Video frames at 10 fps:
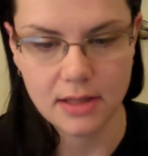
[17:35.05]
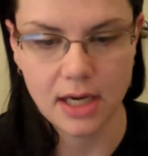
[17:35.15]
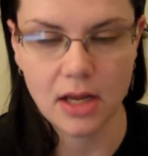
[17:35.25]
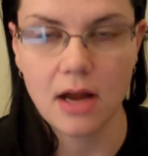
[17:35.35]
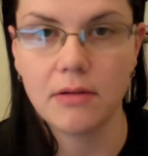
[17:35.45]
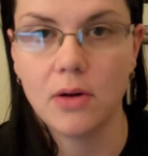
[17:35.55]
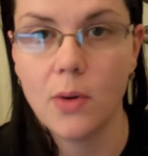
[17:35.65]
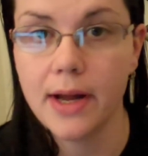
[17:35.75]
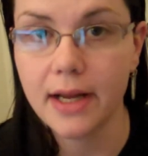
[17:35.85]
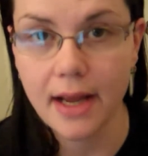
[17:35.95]
that I got real
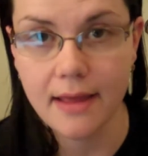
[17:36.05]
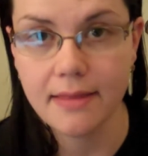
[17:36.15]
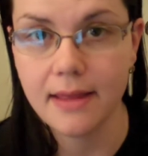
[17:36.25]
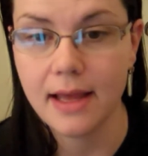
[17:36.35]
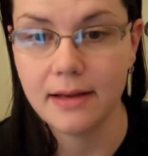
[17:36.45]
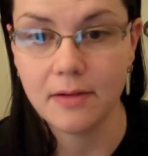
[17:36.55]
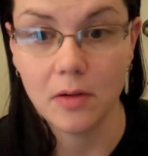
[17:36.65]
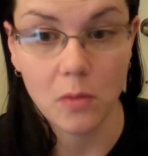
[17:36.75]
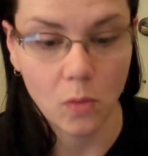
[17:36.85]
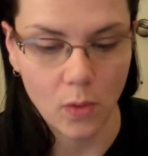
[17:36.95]
quick, and then
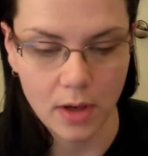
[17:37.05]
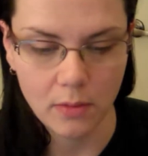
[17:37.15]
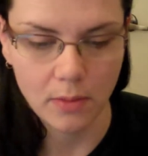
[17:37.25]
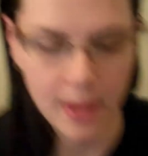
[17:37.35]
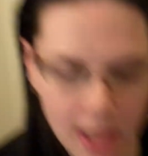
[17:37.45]
we will be